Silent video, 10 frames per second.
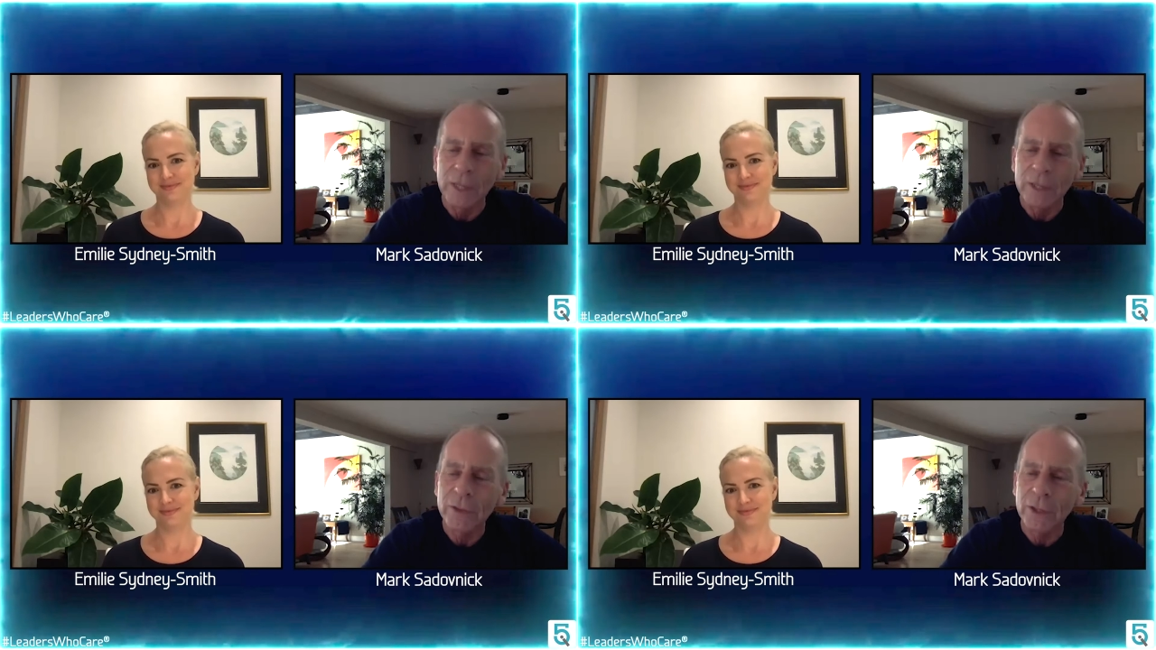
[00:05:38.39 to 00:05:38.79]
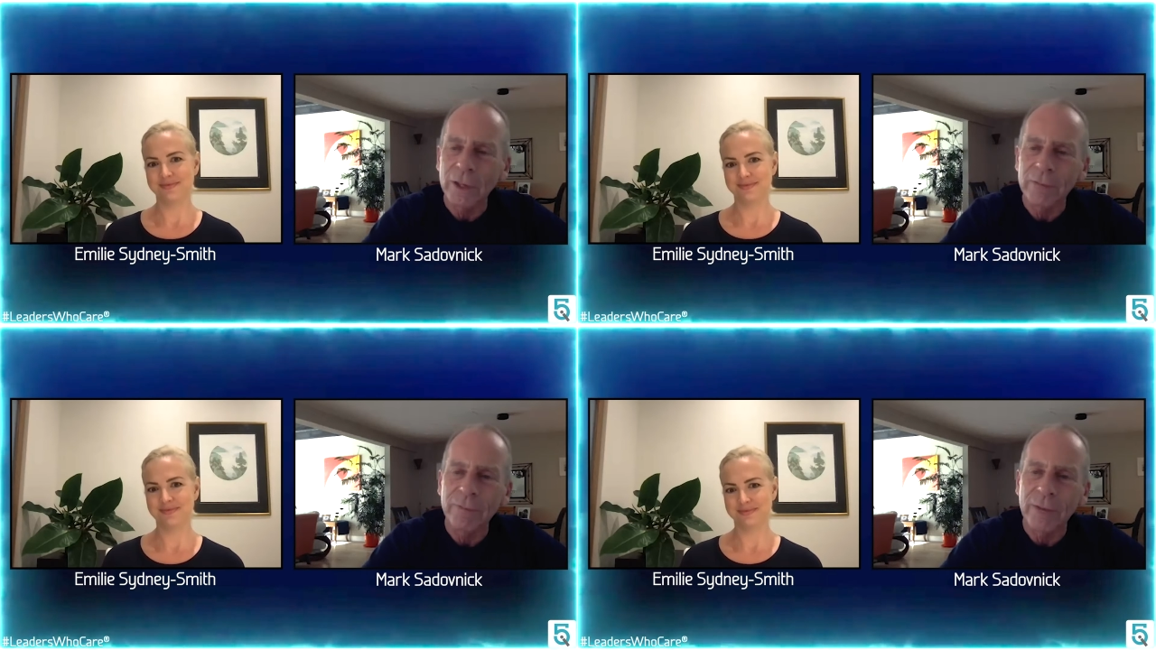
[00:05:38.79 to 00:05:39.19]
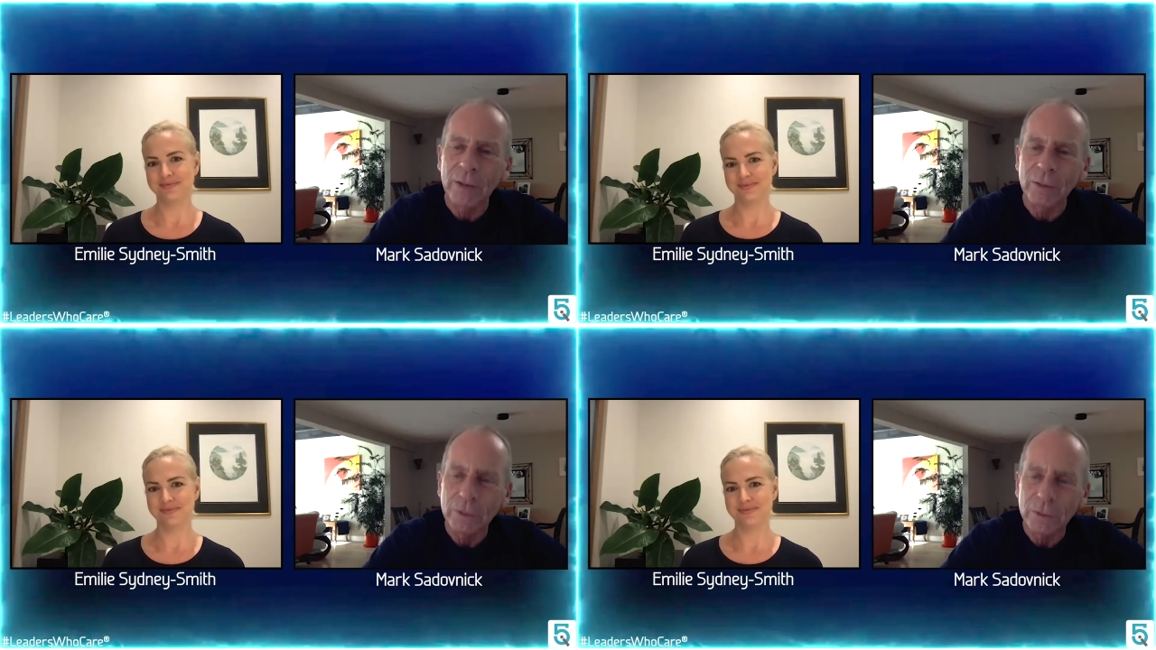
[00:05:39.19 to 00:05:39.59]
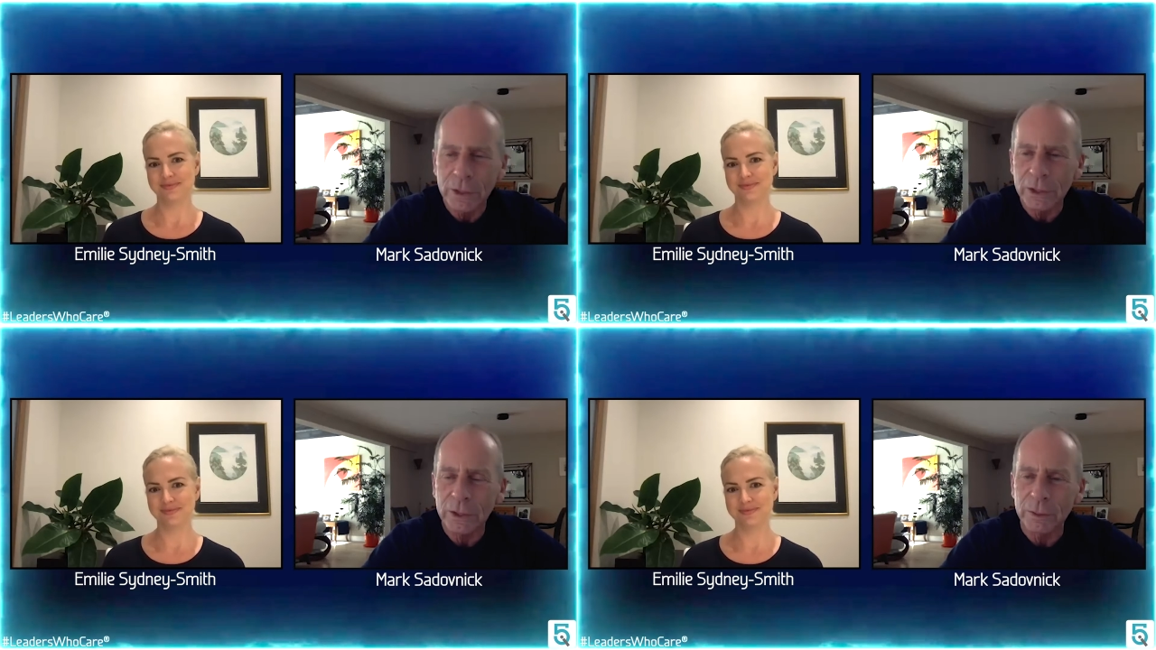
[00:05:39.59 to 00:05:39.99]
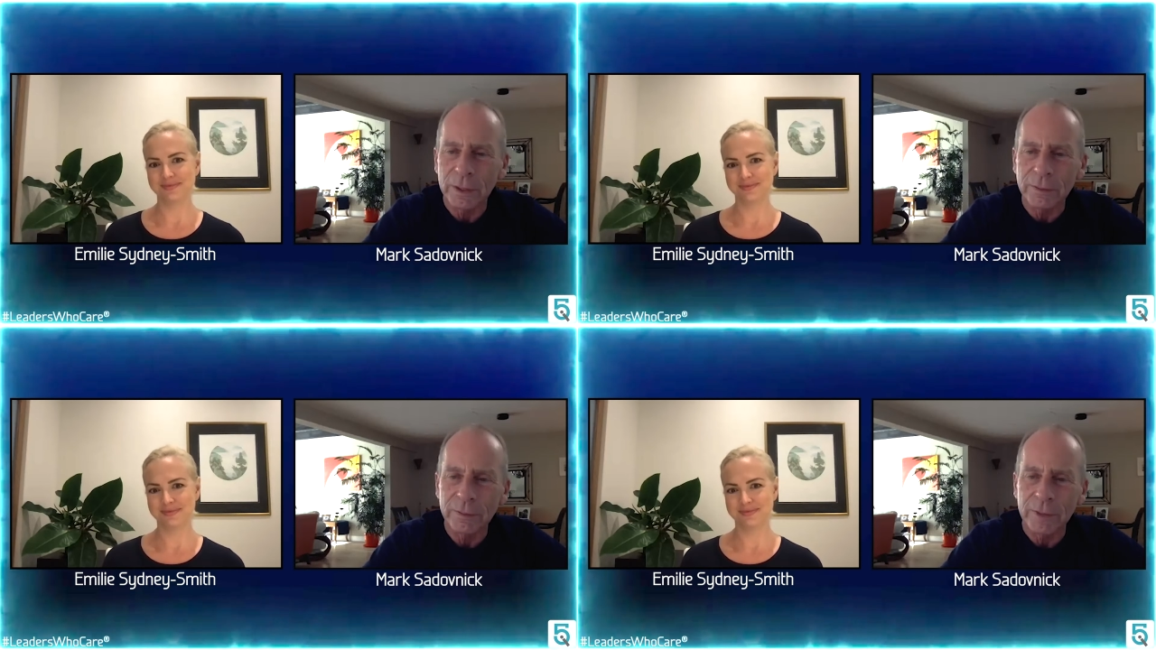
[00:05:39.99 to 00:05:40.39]
Speaker 1: The other thing I've found recently, we
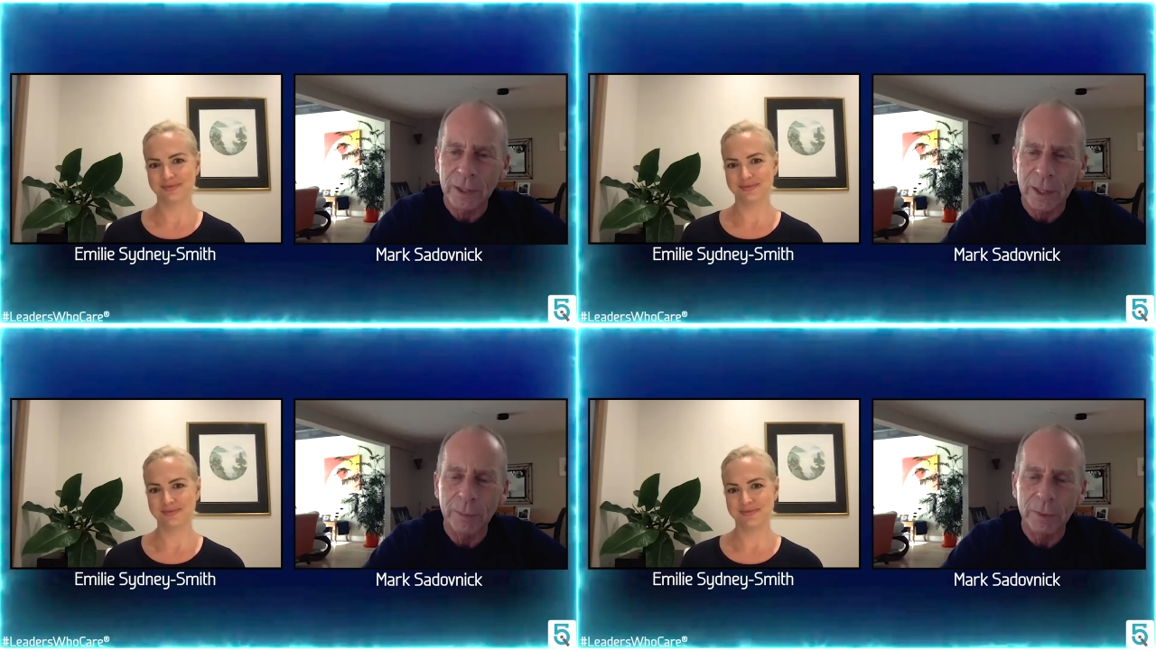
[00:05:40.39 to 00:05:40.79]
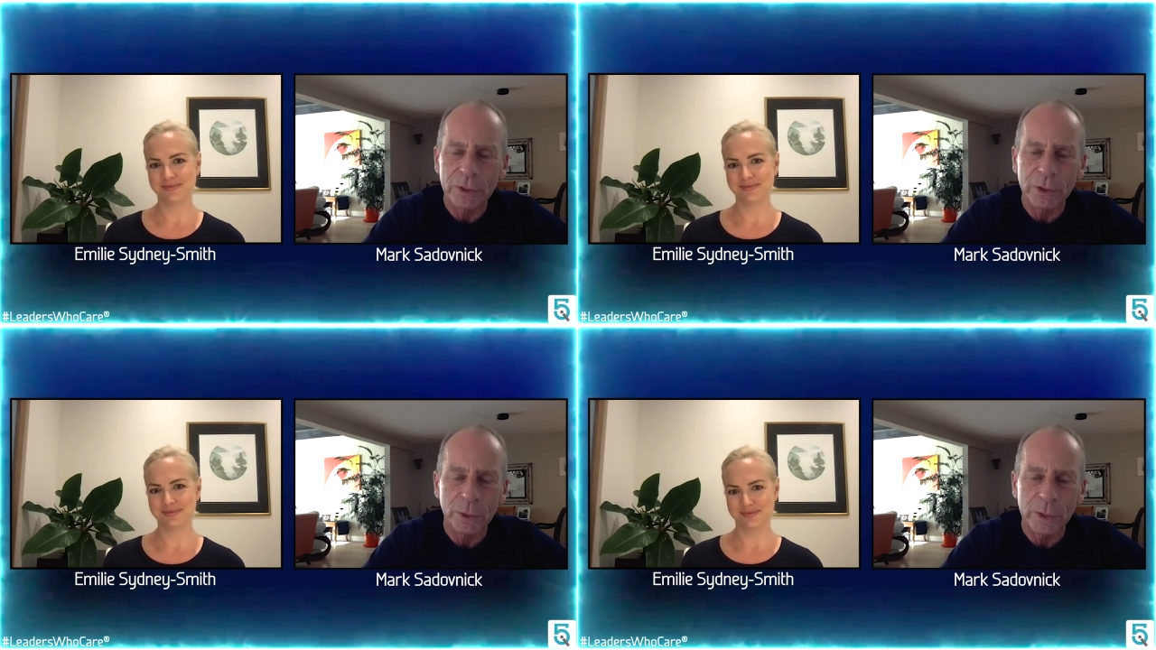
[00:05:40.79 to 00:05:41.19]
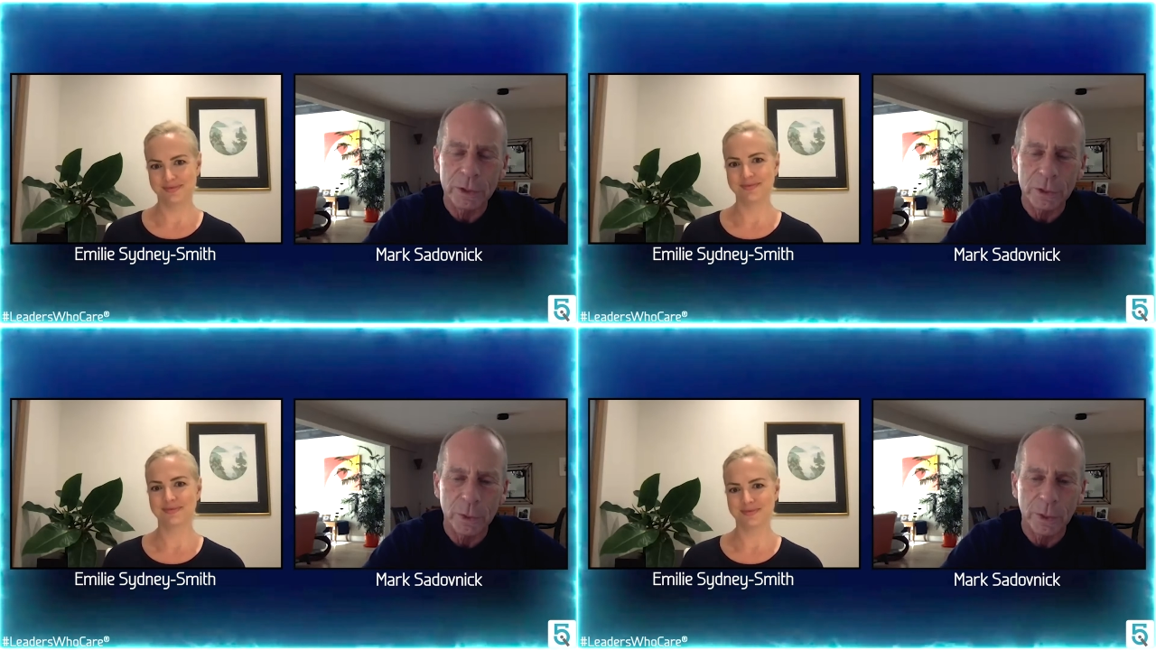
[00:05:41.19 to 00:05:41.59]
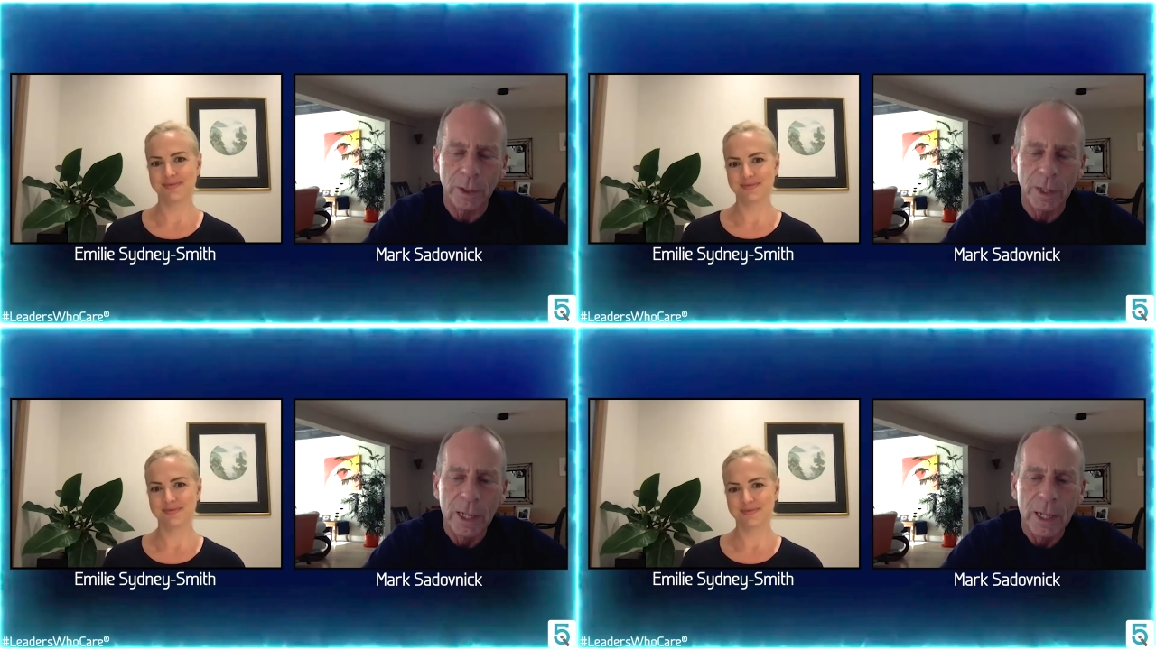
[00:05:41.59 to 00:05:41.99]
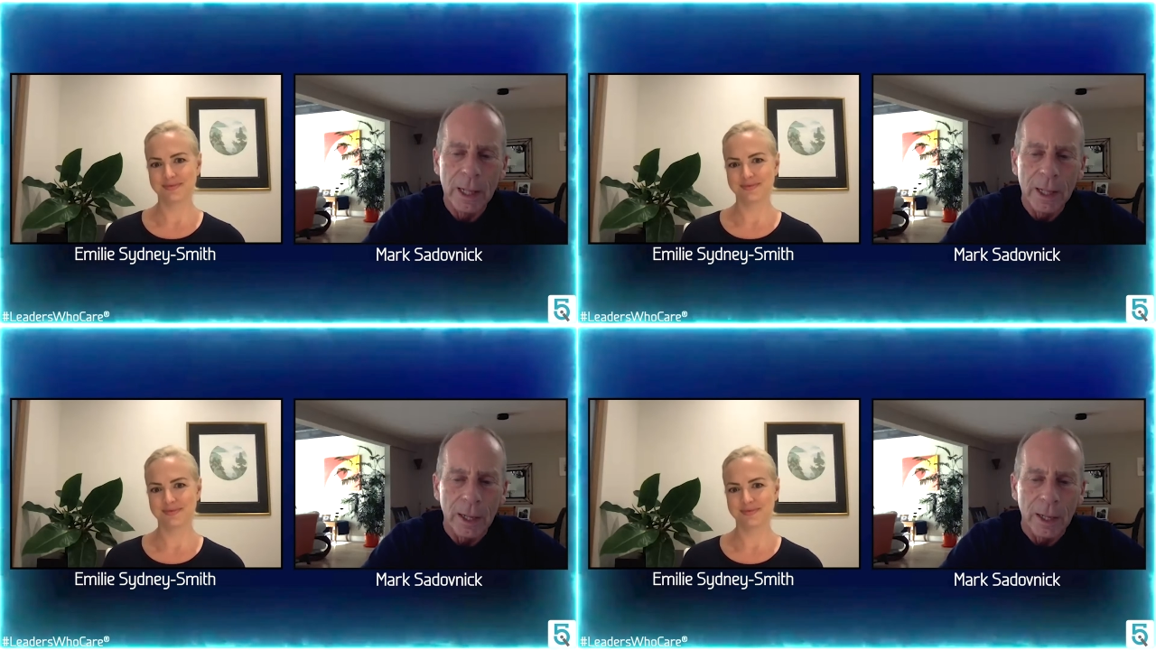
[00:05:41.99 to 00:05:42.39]
had, we've had a couple of situations where
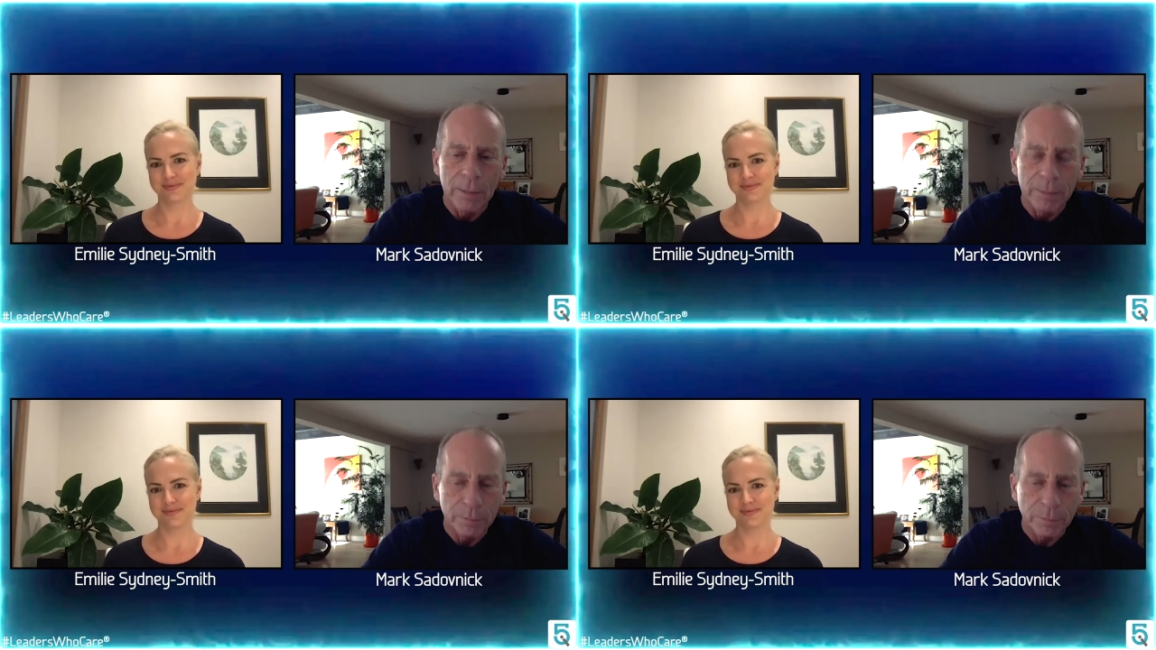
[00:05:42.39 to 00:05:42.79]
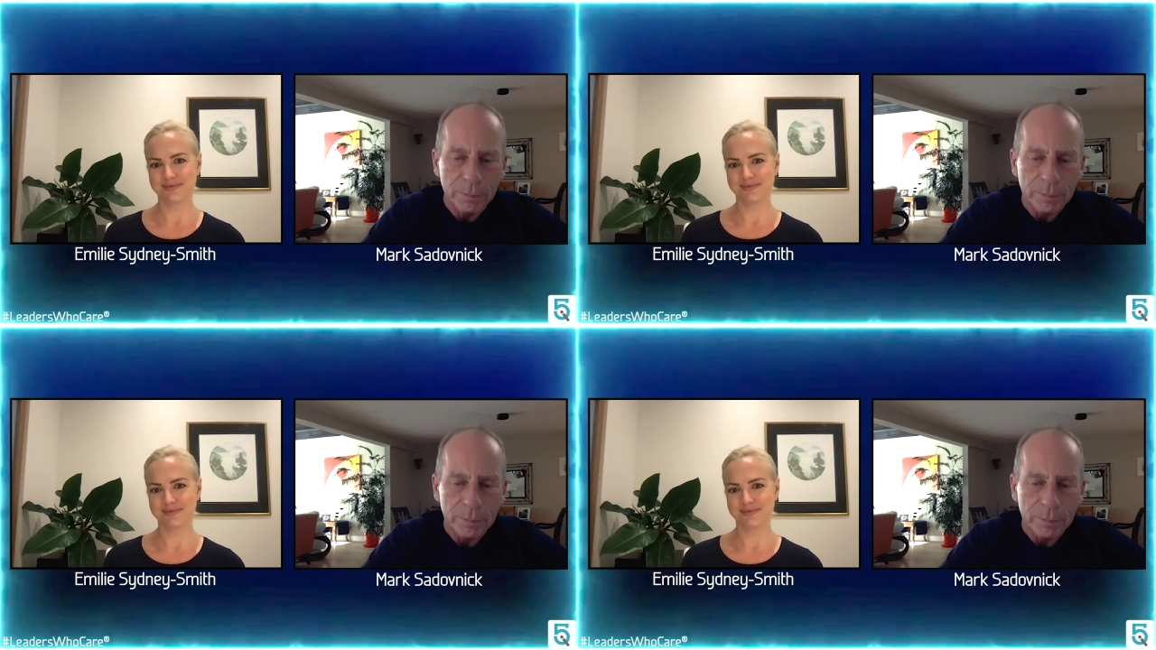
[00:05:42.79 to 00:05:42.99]
um,